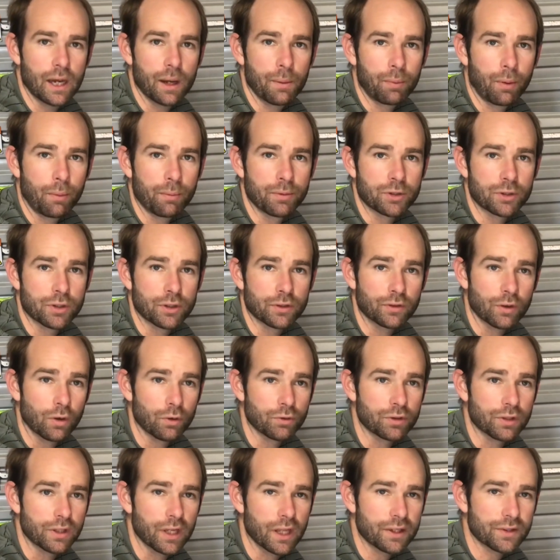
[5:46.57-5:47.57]
Probably should have told
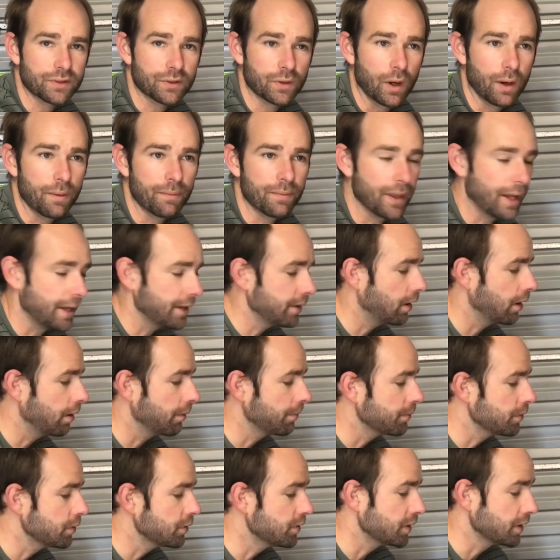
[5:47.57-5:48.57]
you last time that
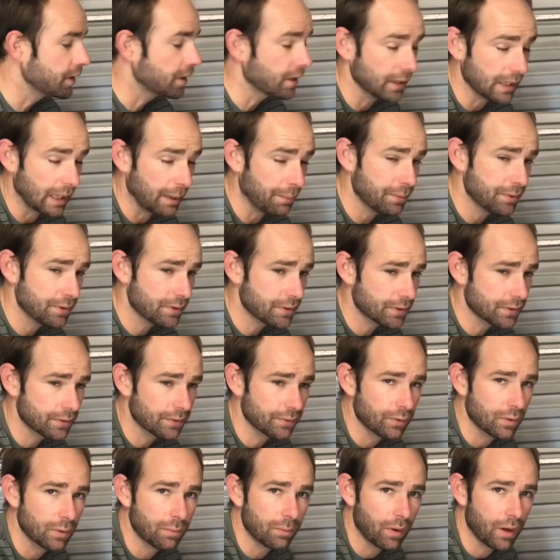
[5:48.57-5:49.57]
I'm using Columbus
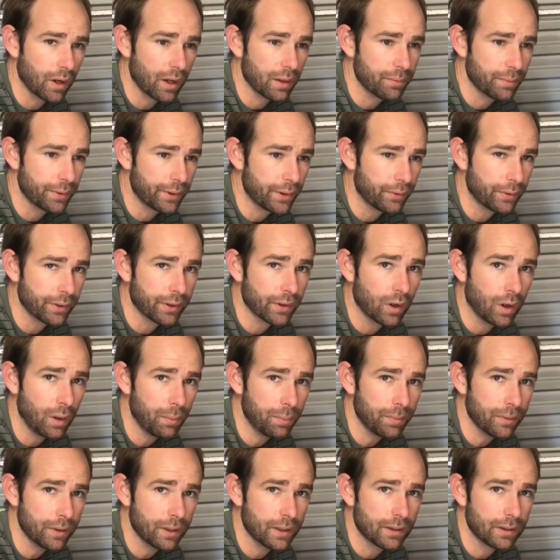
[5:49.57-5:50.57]
for my bittering
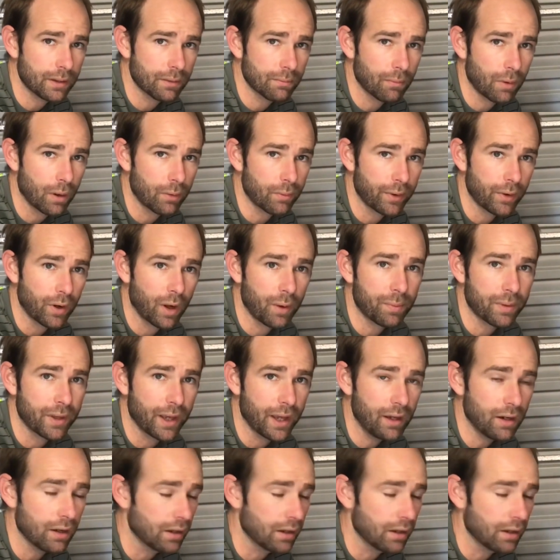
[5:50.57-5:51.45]
hop in my red IPA.